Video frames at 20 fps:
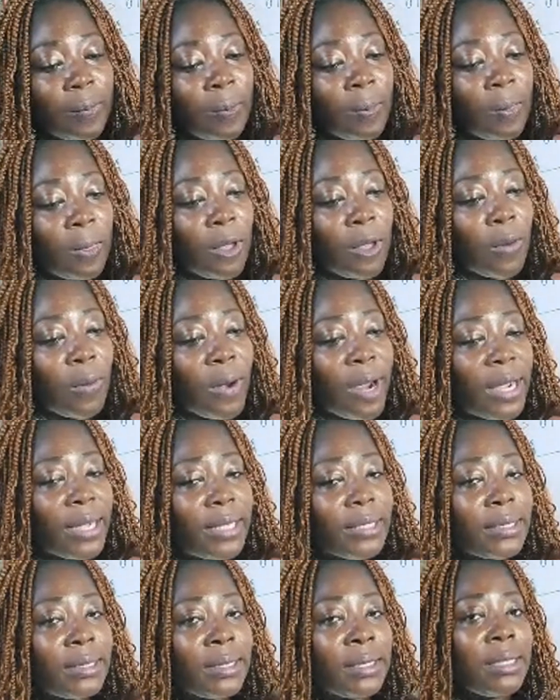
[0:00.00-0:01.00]
All
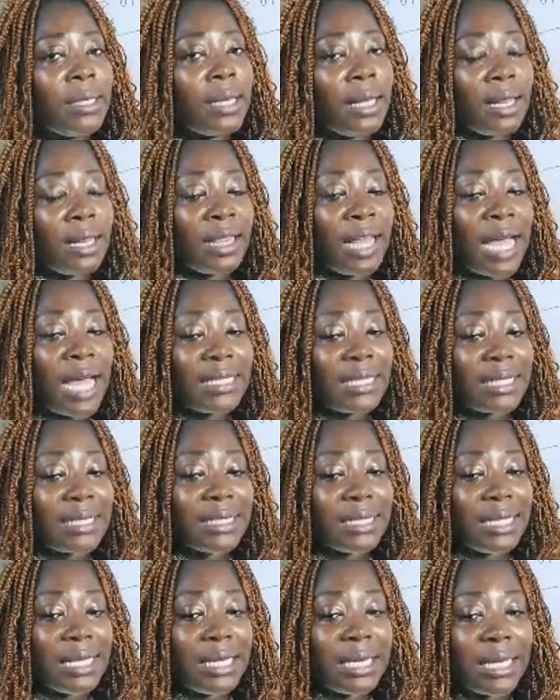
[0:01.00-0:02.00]
right, that is
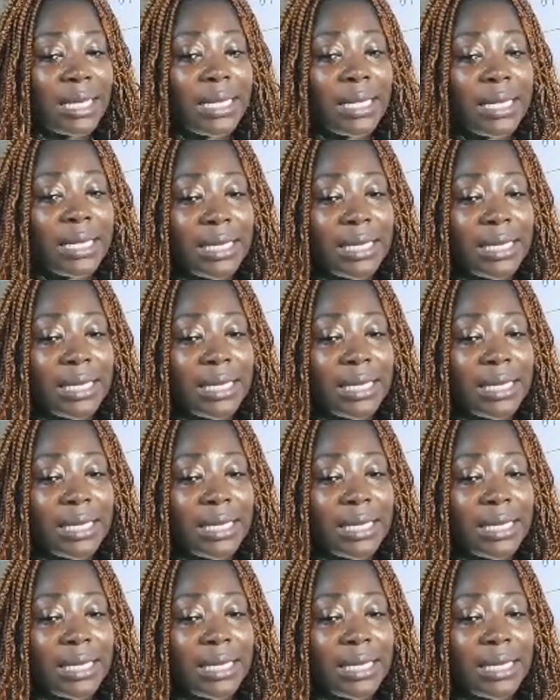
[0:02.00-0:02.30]
leaking